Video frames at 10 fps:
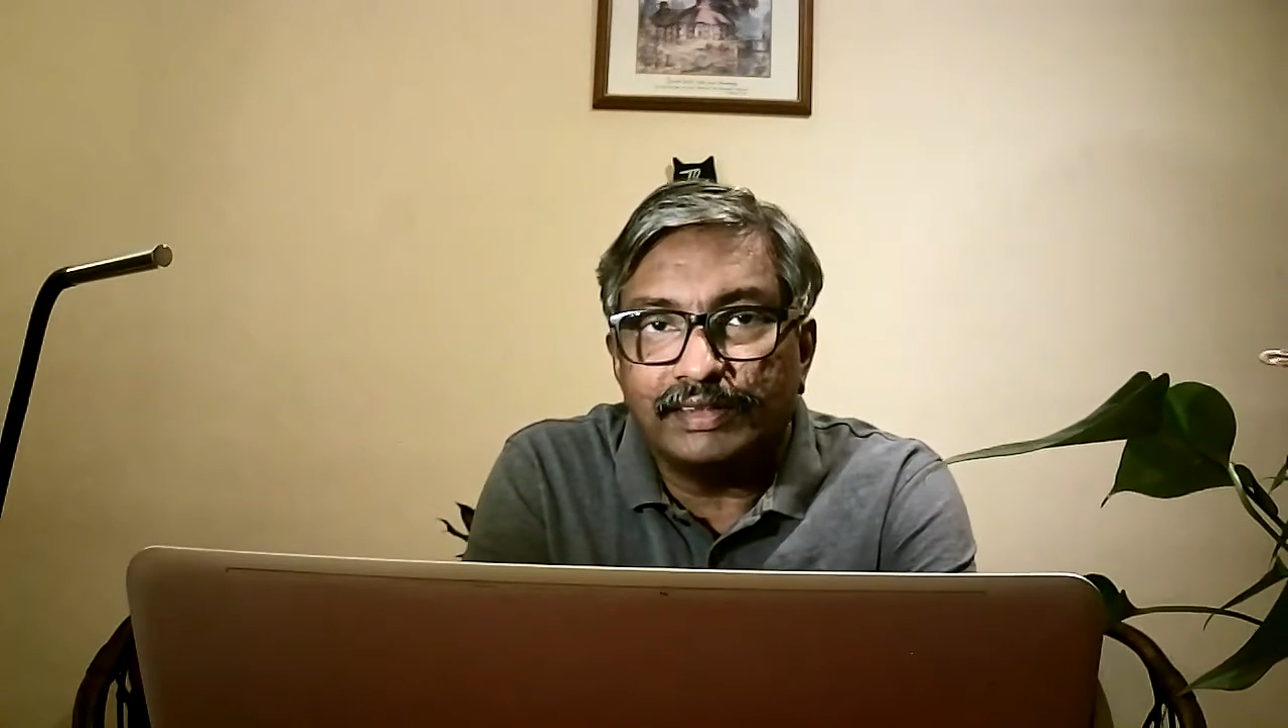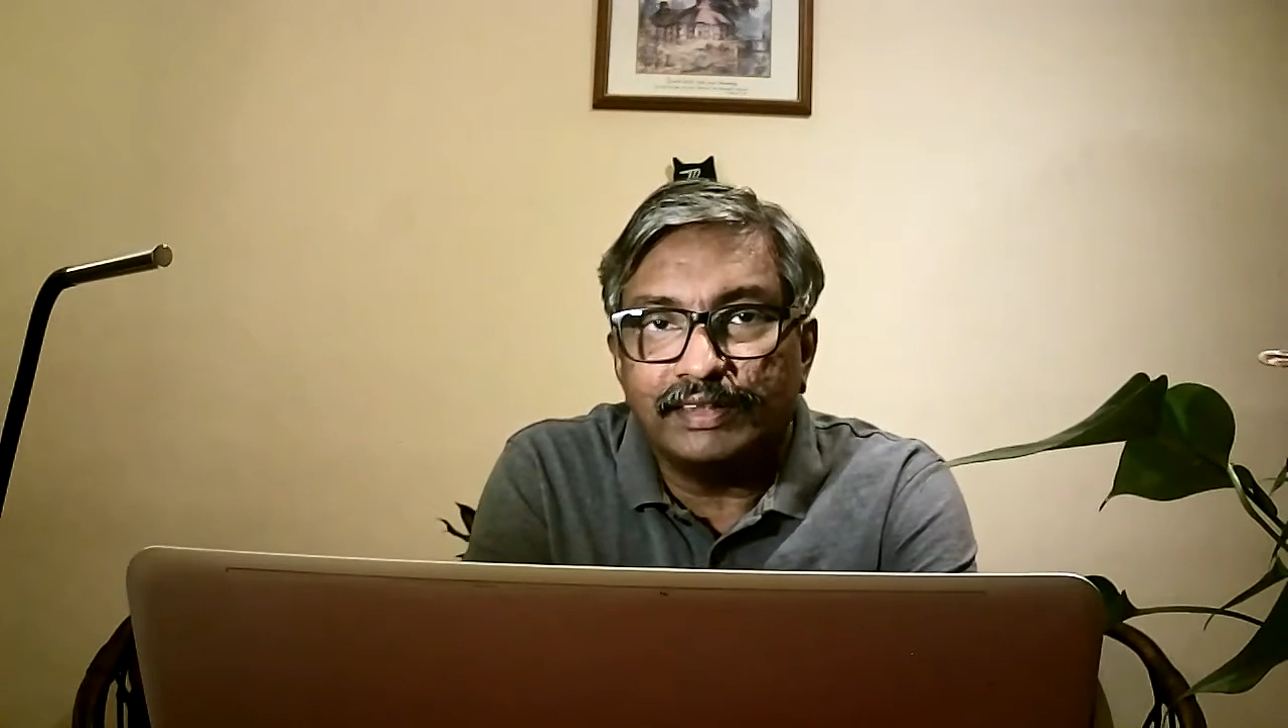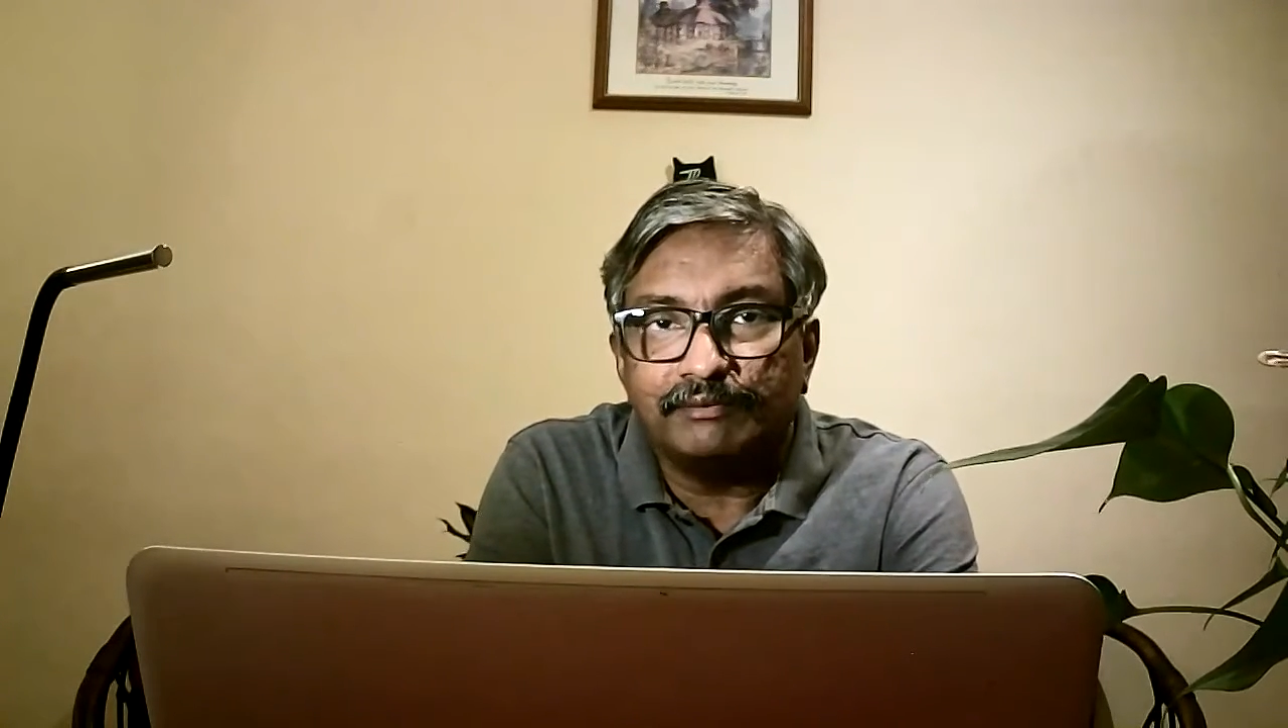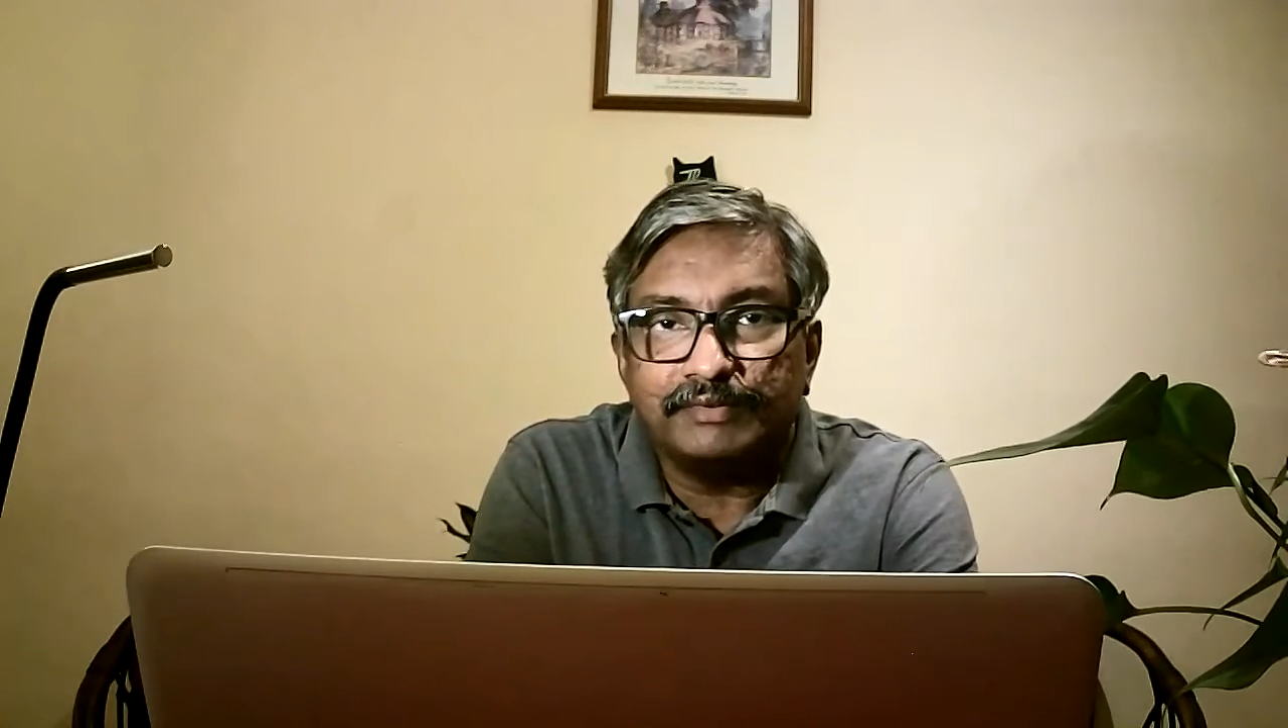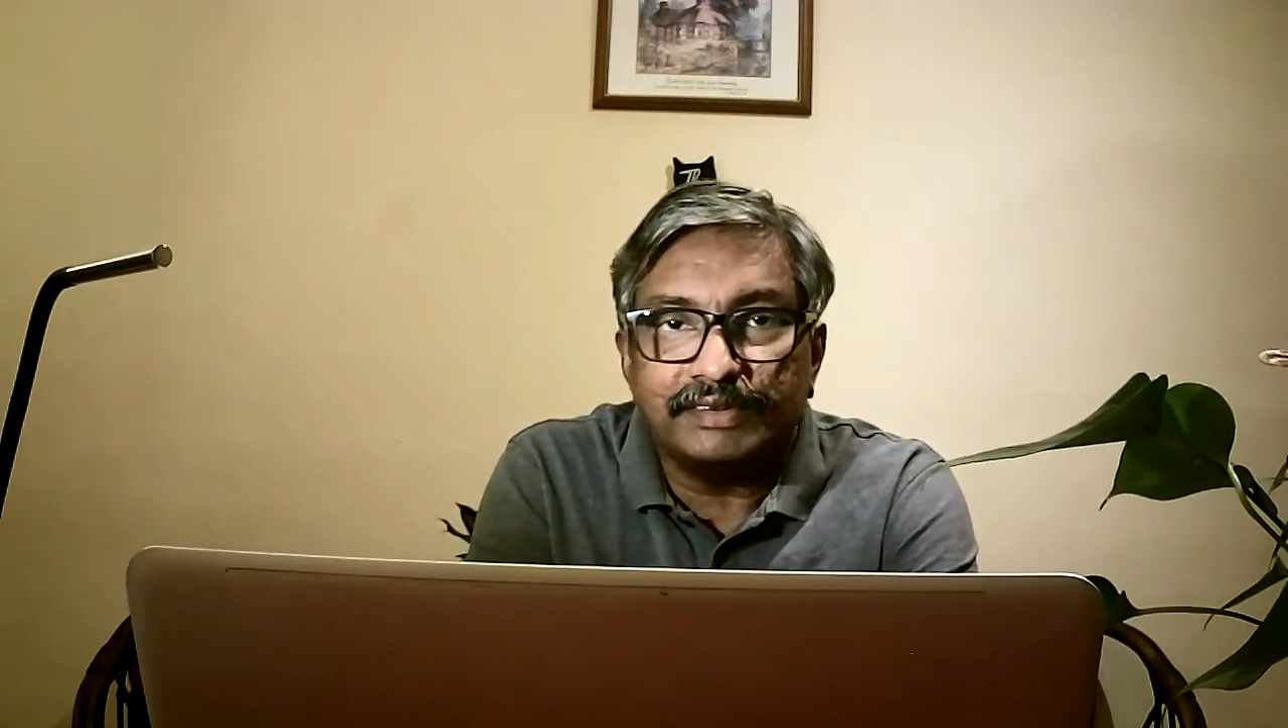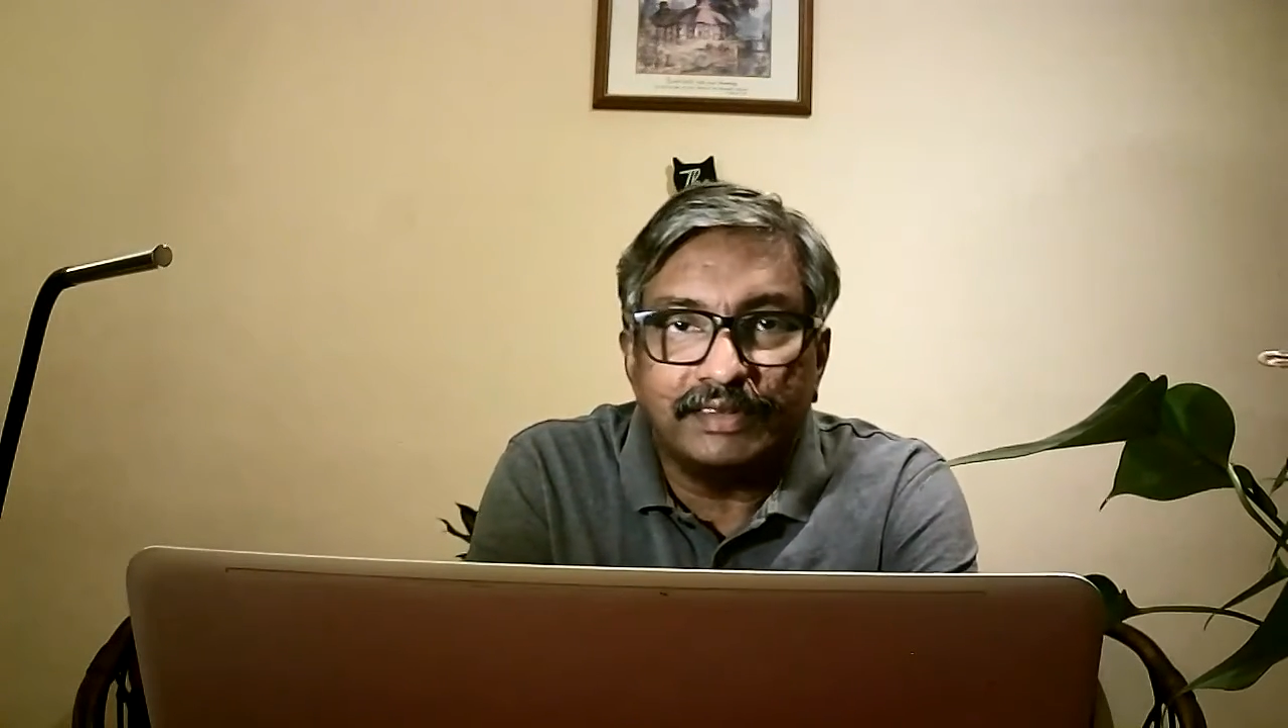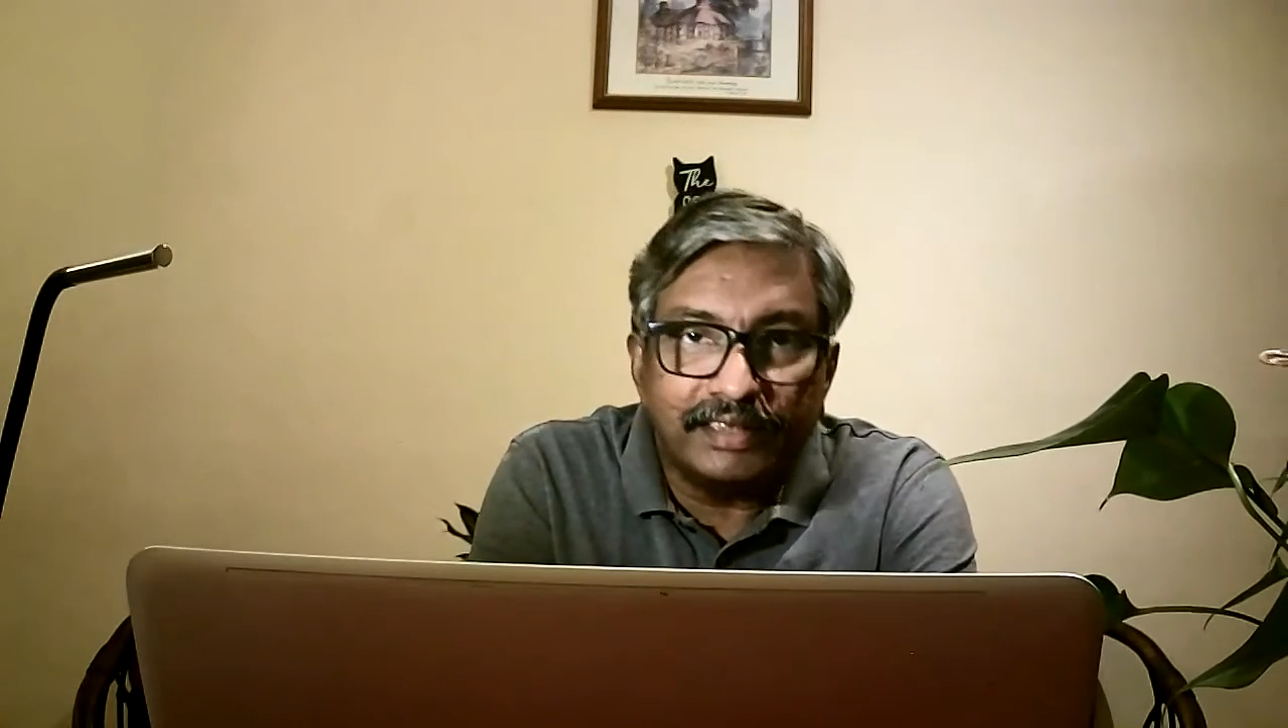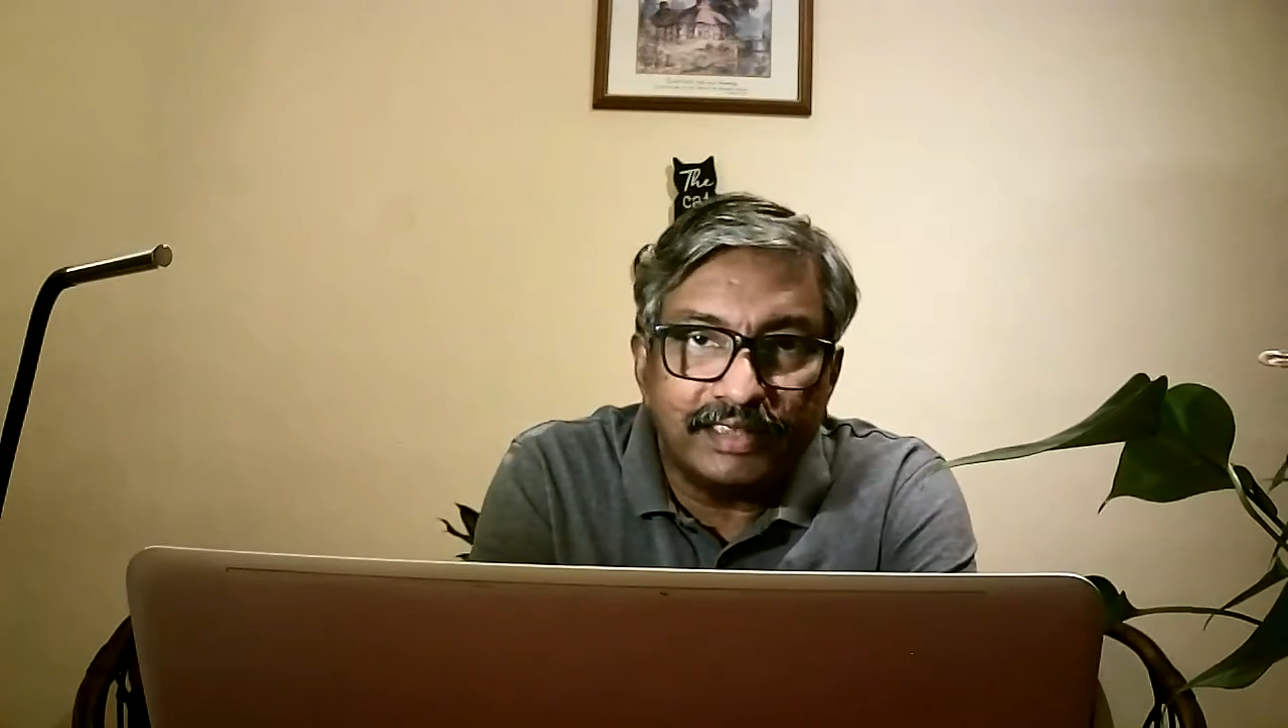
dumps